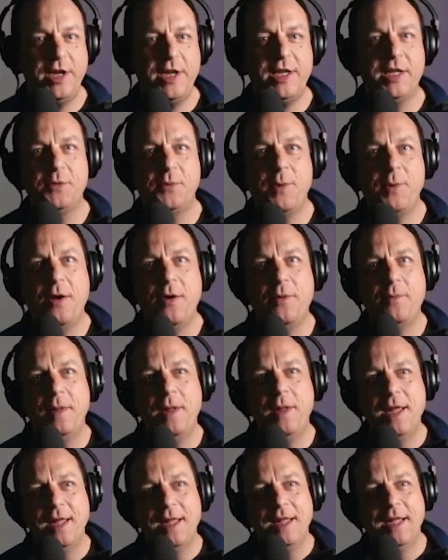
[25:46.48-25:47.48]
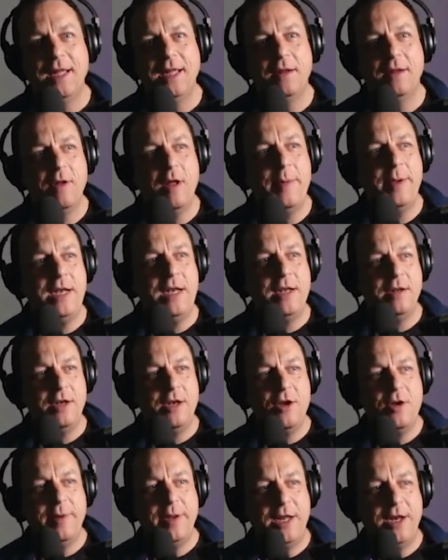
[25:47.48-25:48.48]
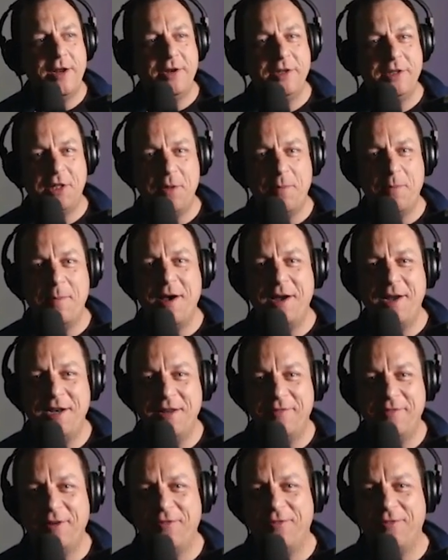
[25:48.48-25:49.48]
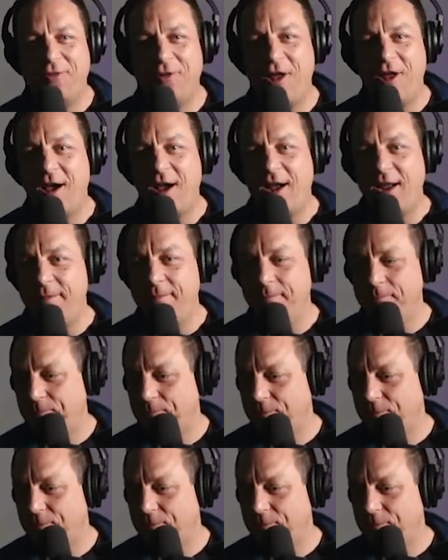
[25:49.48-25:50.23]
as well. I mean, nobody knows the mind of a fly,